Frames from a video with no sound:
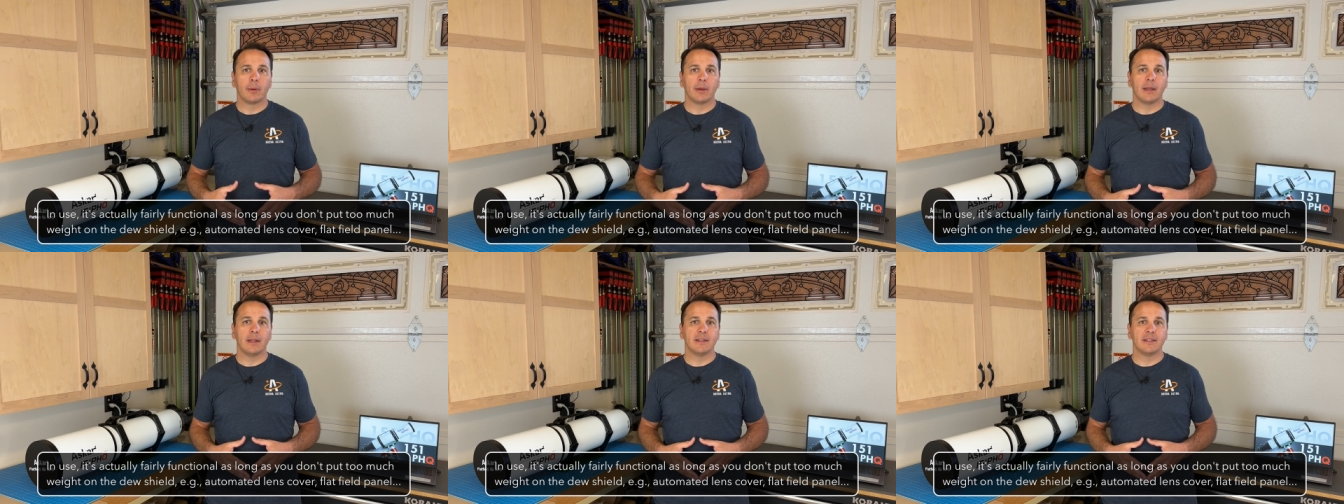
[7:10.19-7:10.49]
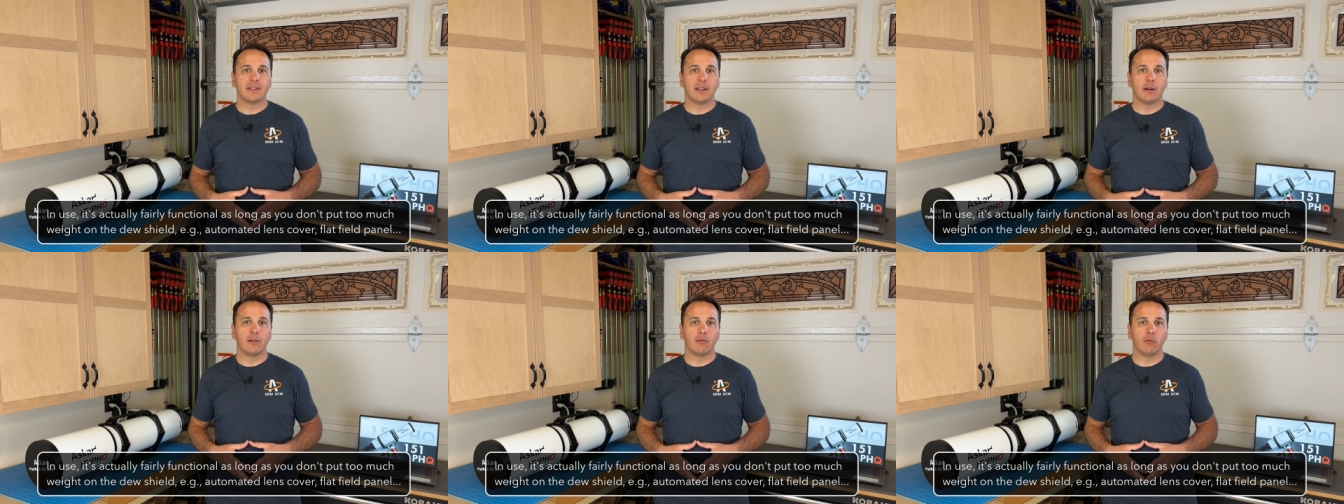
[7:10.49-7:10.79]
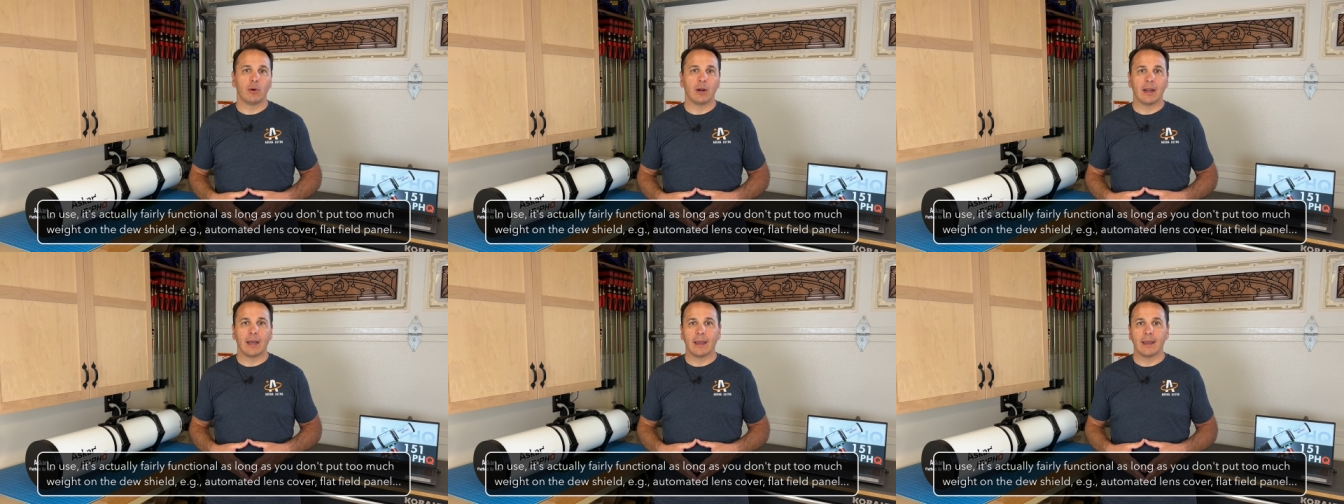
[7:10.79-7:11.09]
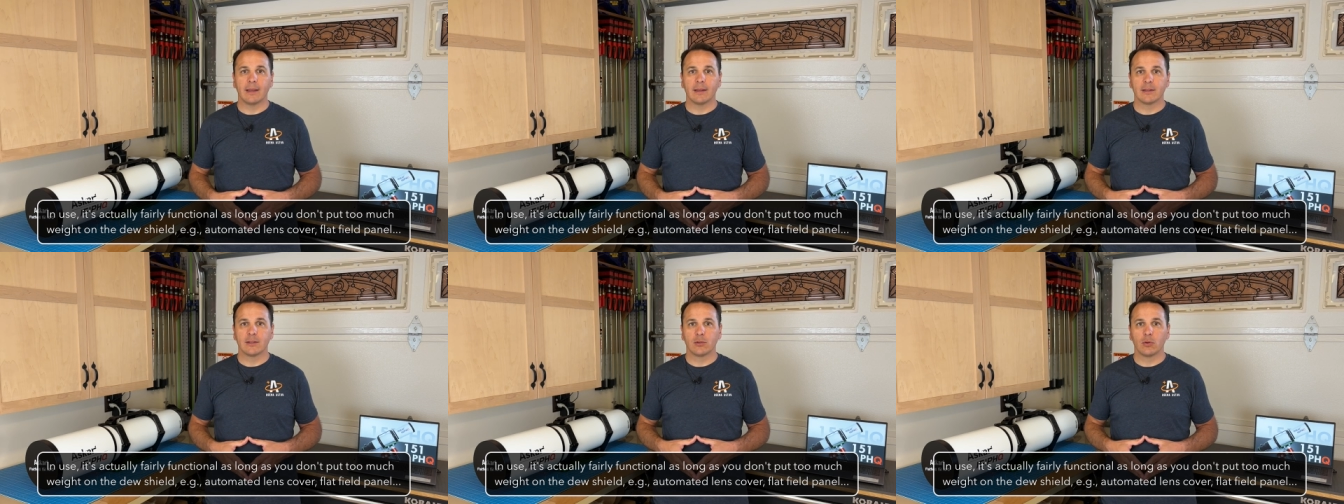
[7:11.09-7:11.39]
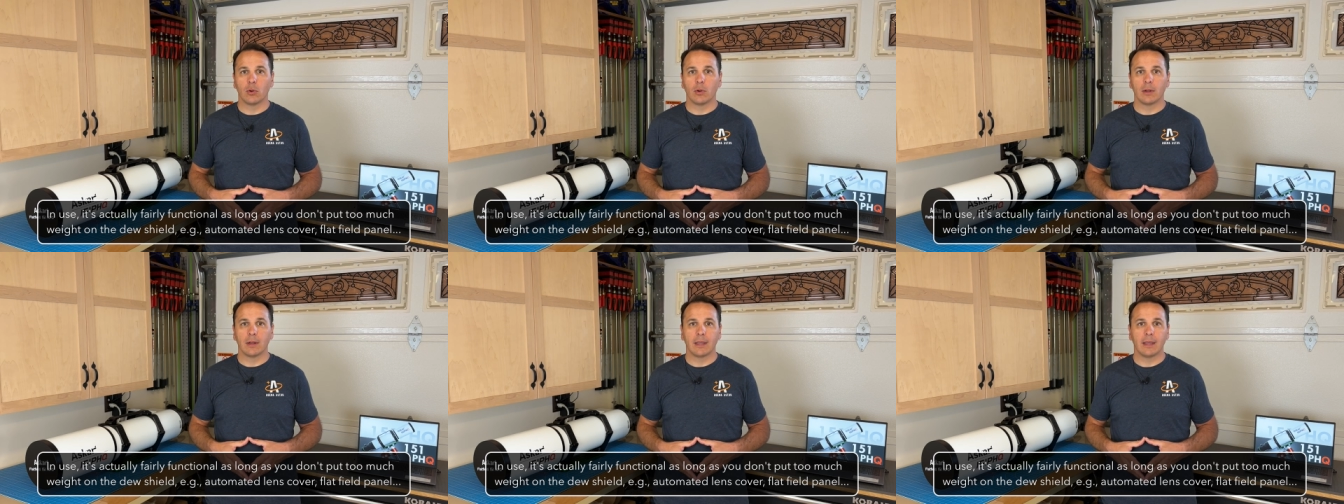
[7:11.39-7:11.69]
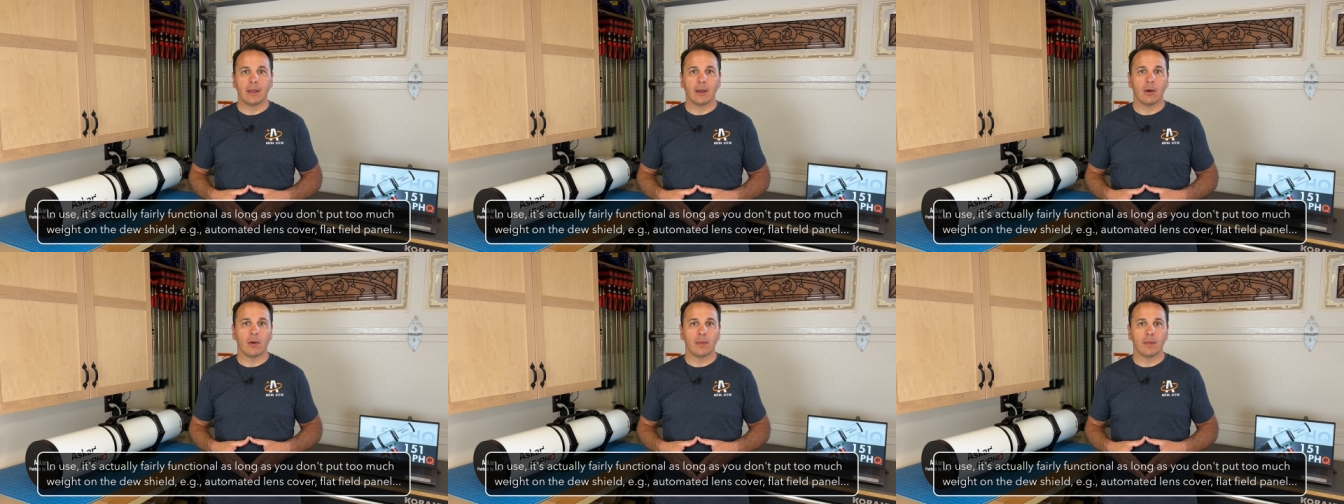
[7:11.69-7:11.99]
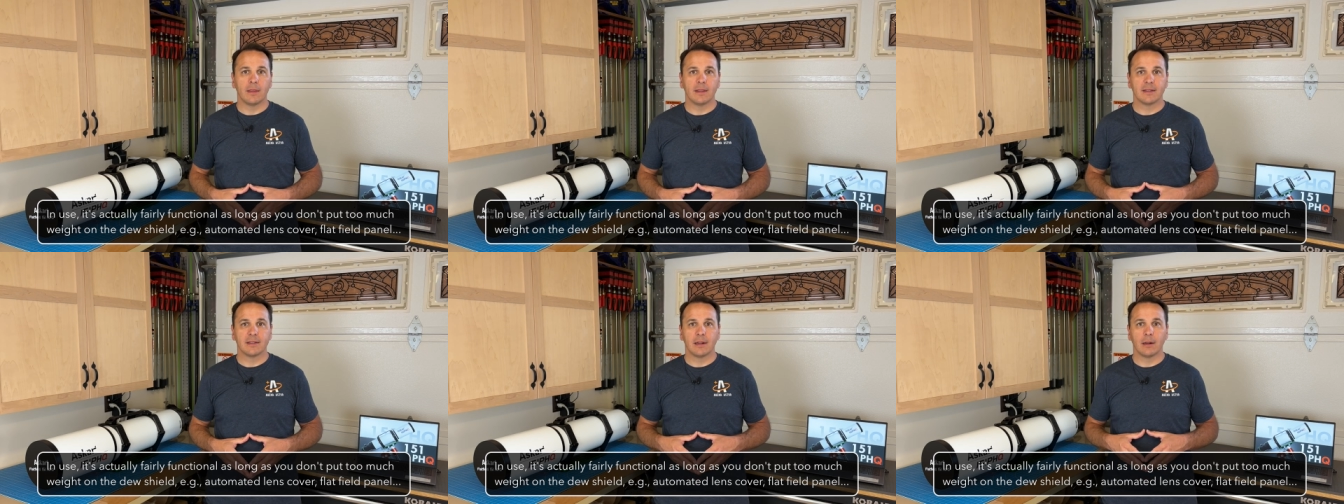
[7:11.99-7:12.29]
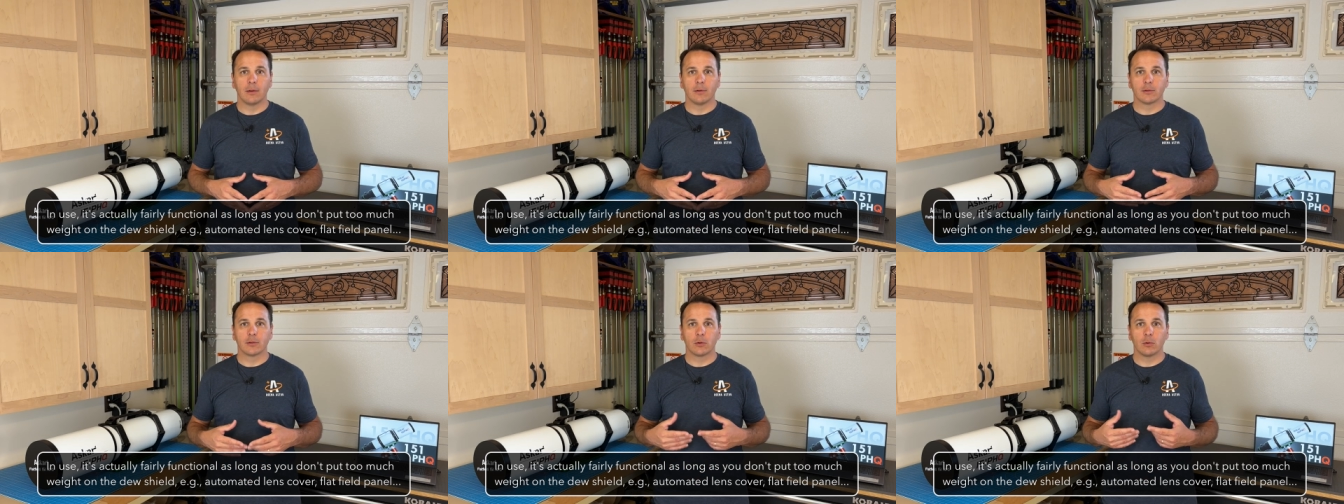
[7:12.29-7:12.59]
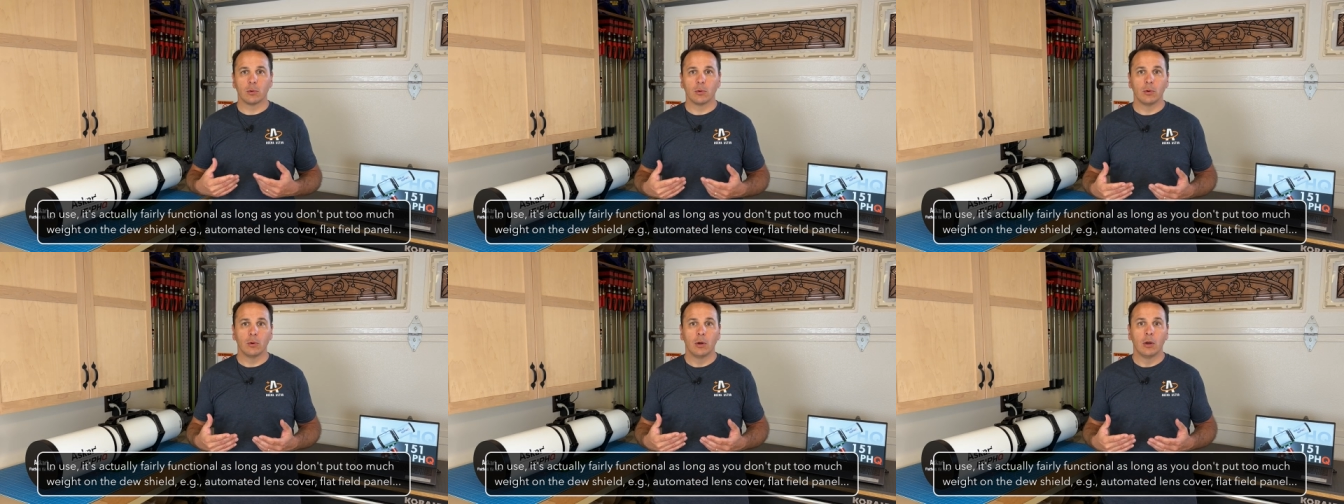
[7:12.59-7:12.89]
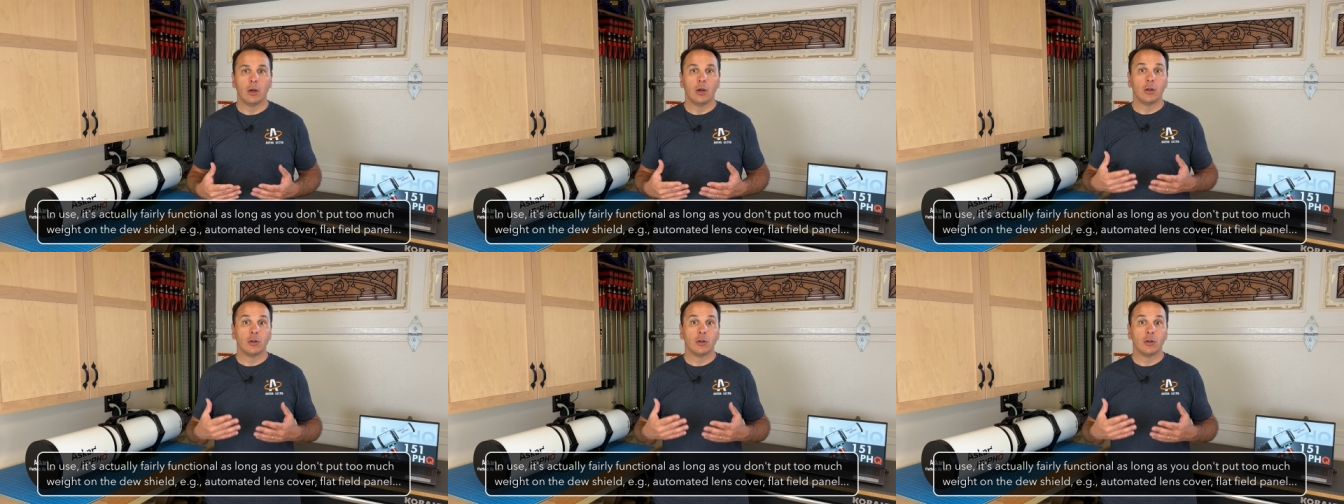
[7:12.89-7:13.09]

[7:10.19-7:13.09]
instead of relying solely on this little screw